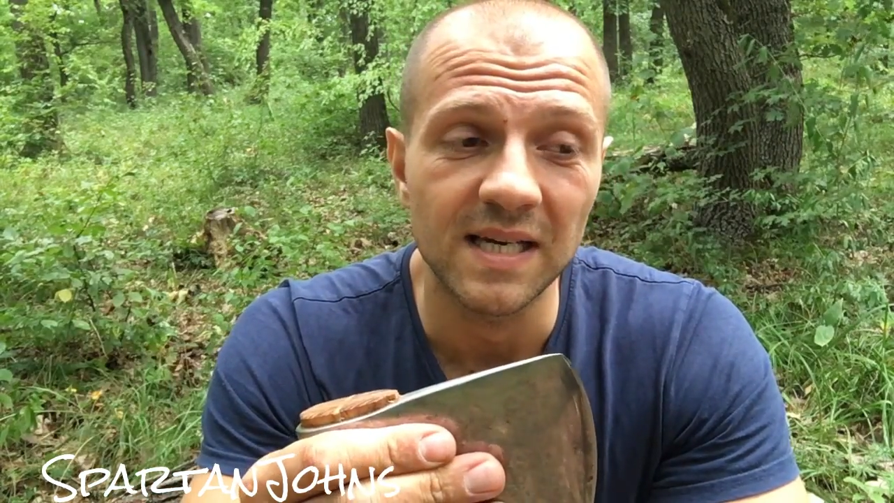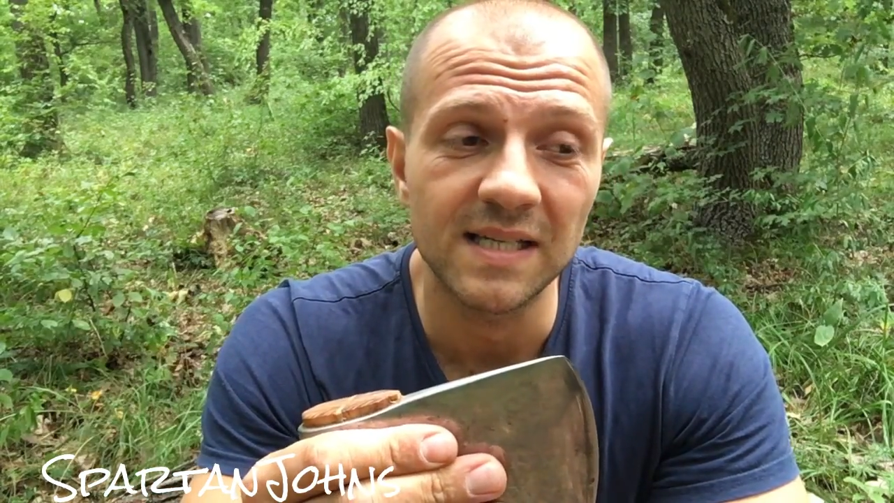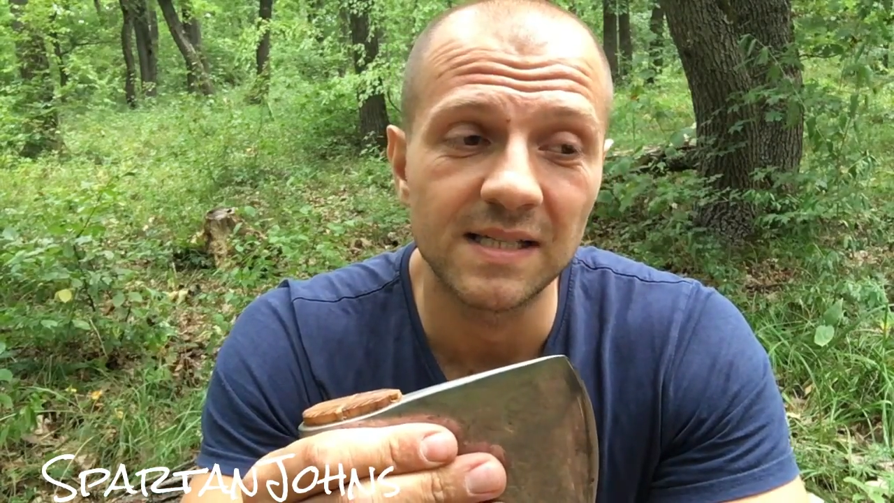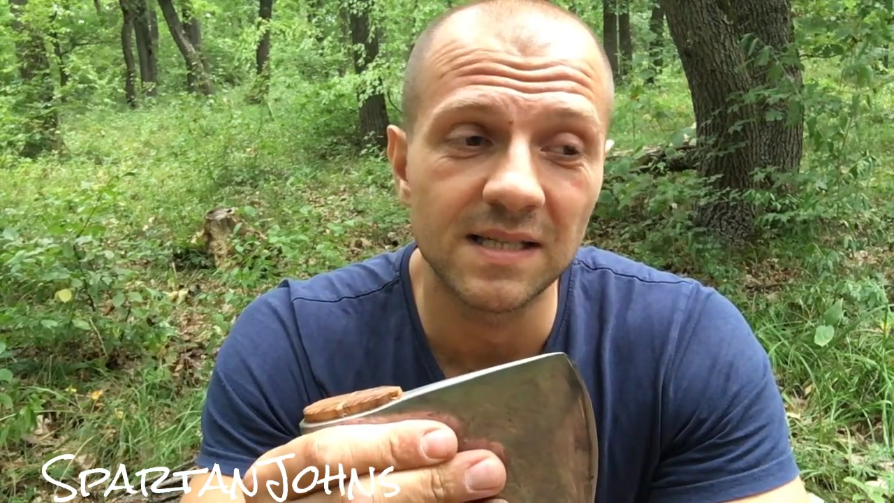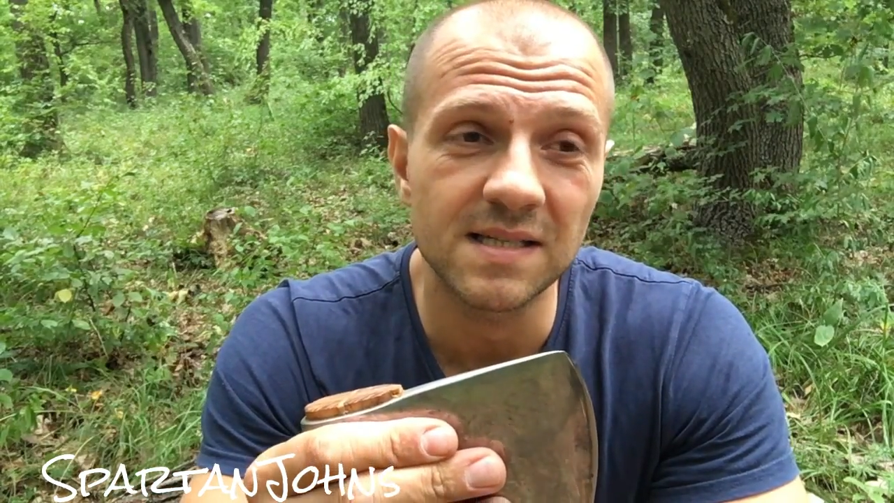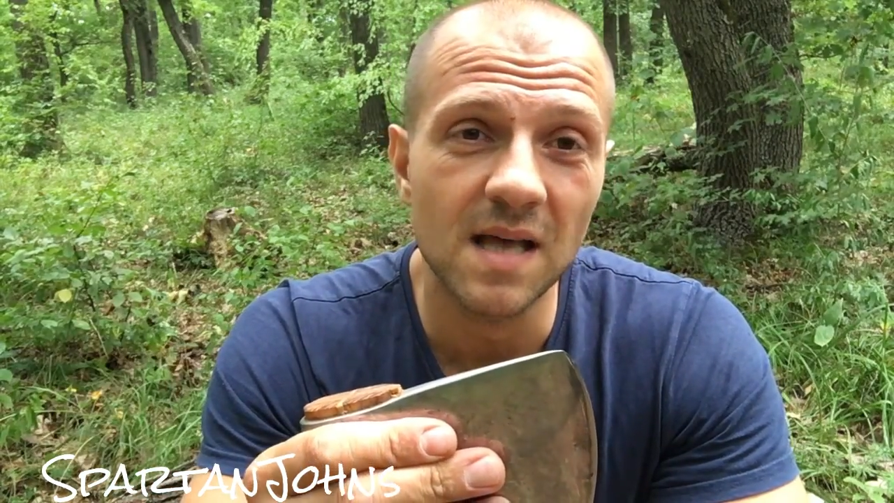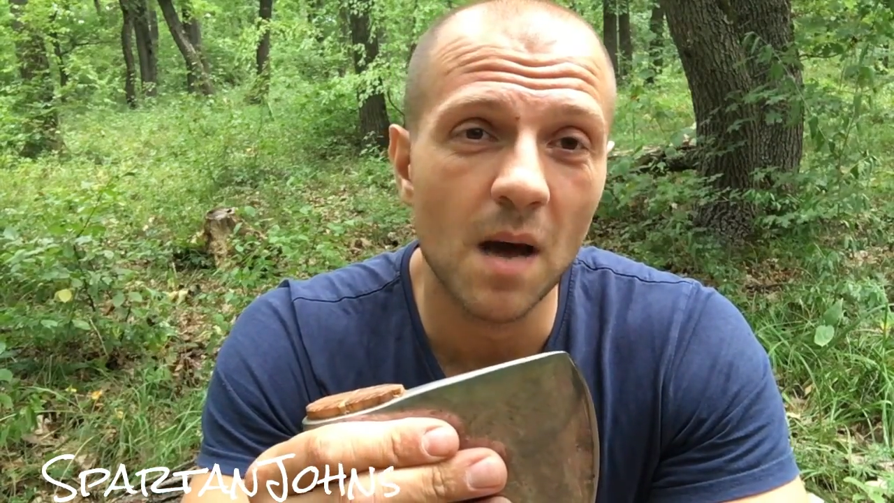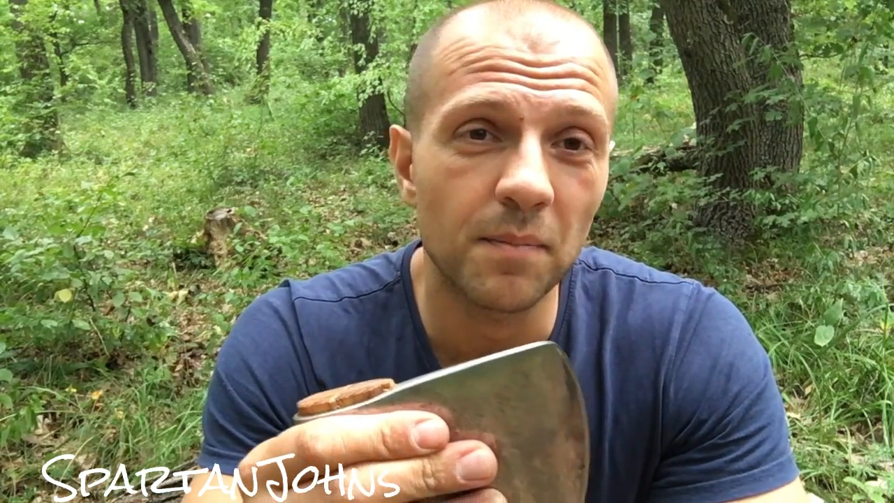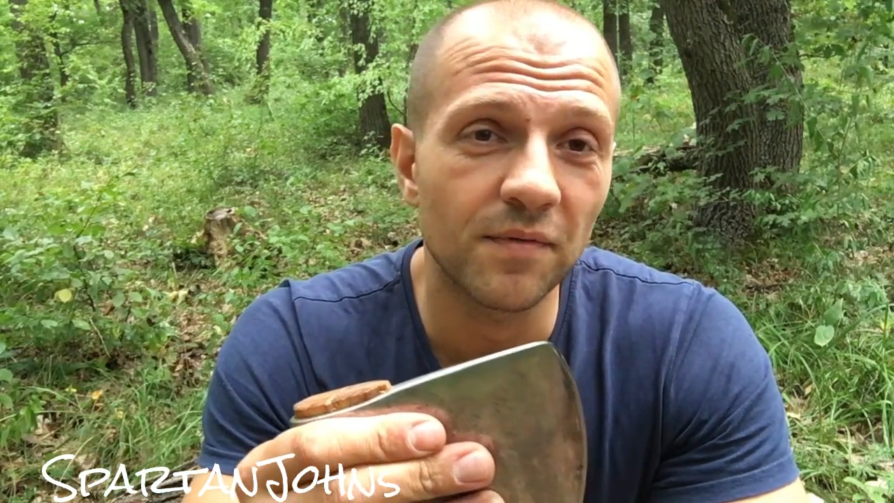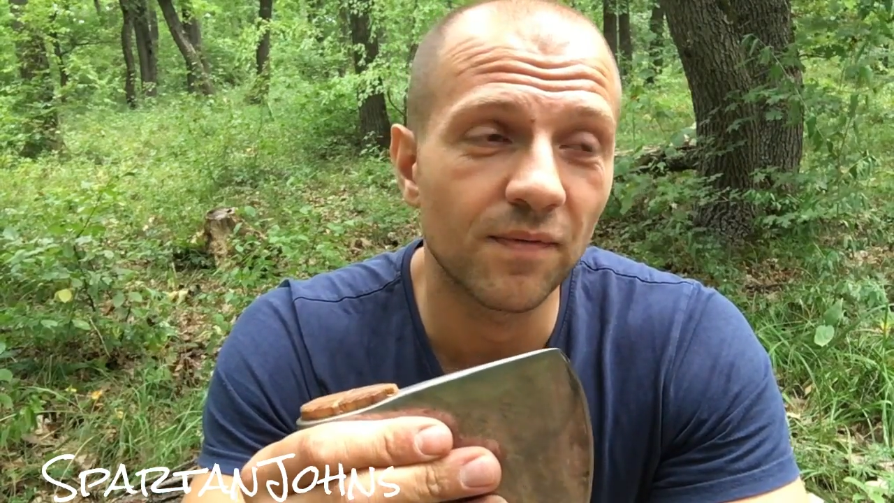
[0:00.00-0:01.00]
It does
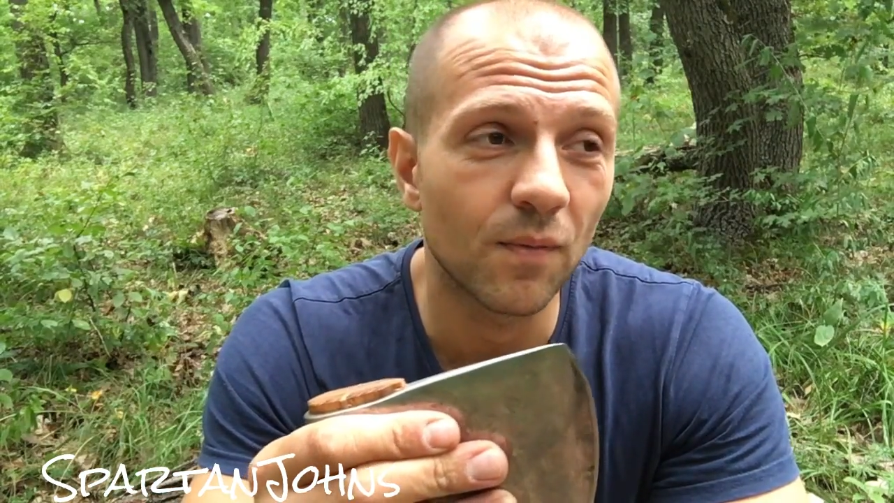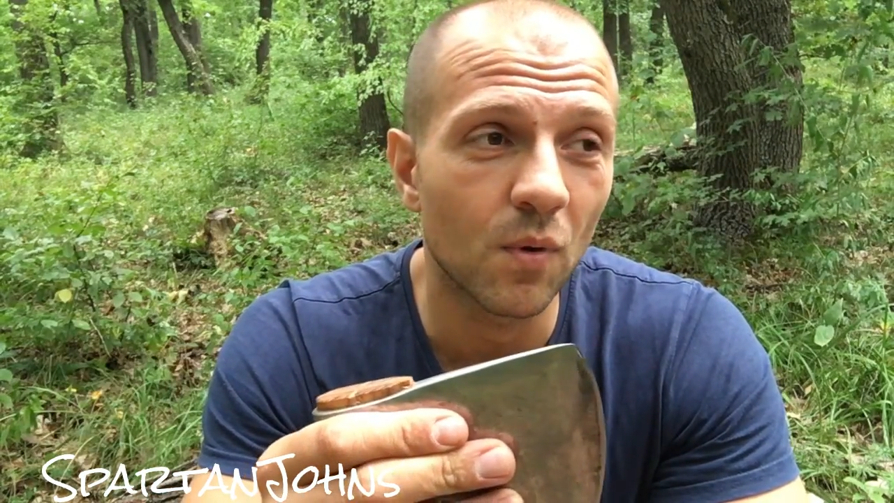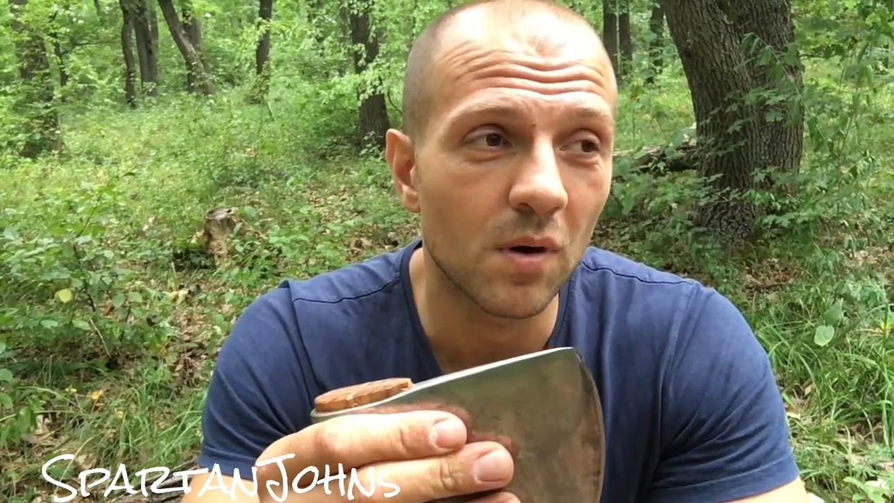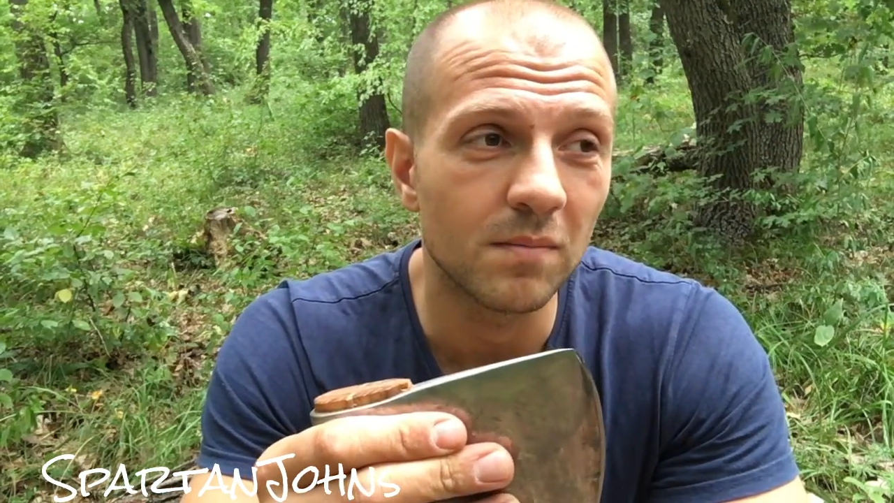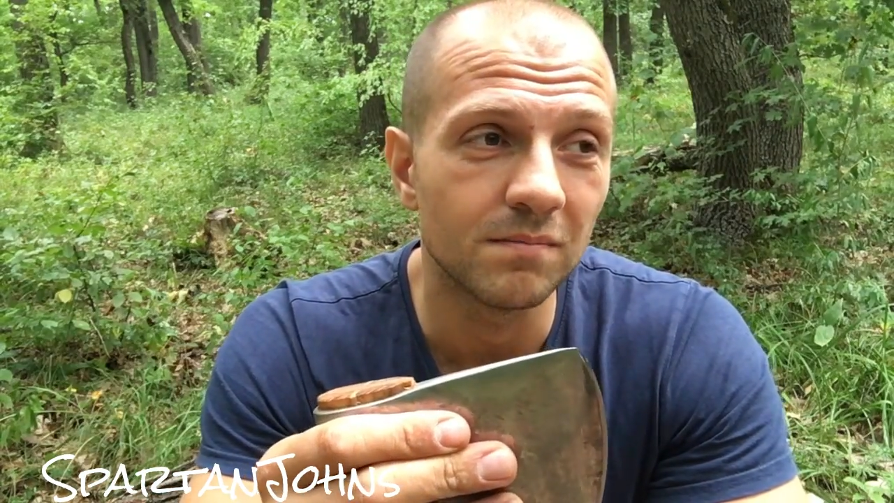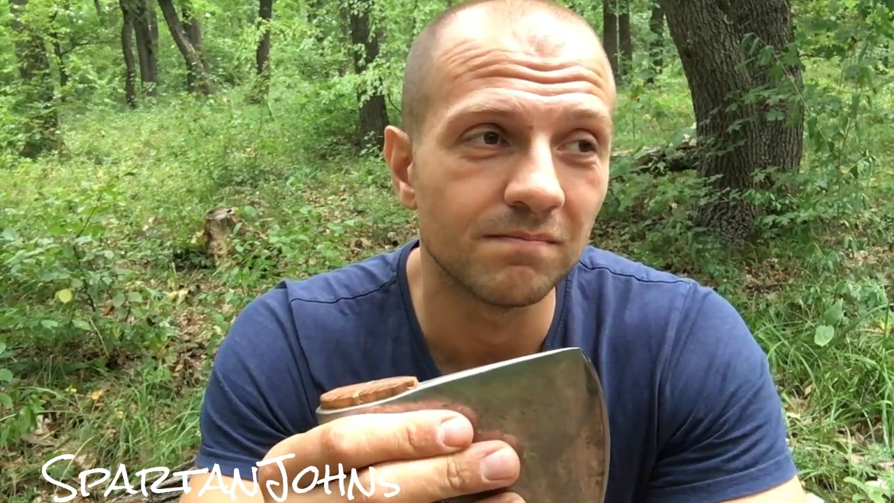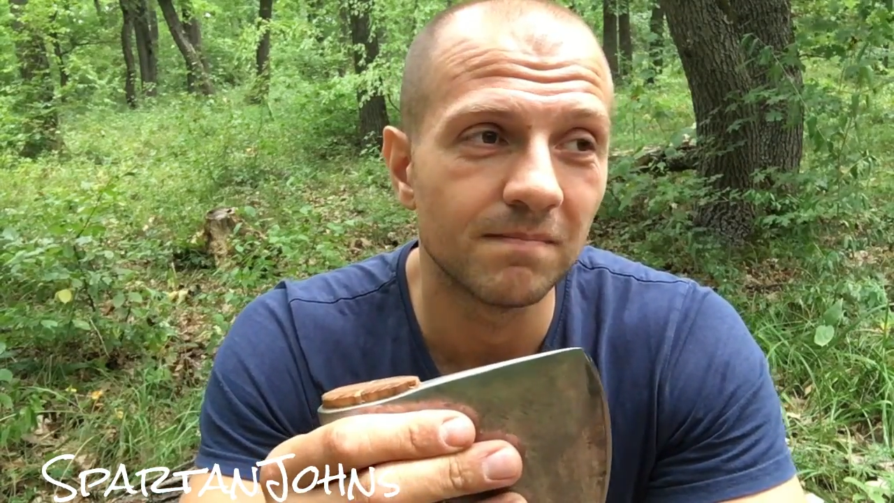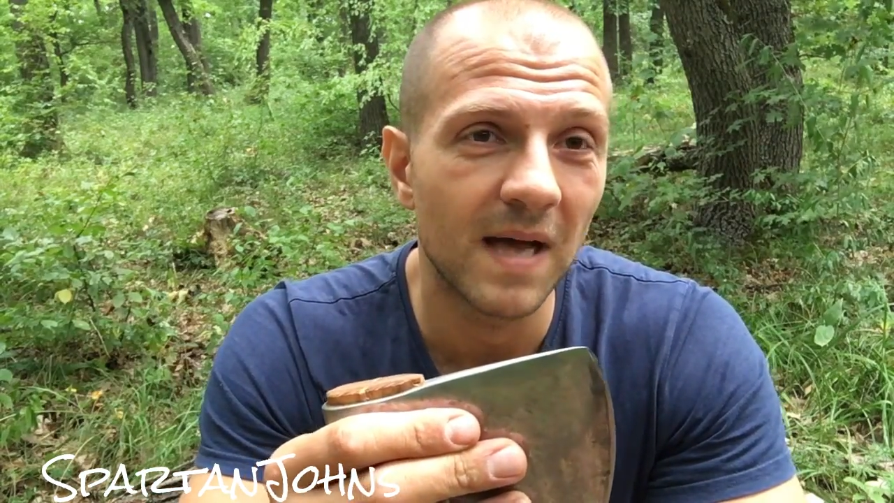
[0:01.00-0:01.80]
not perform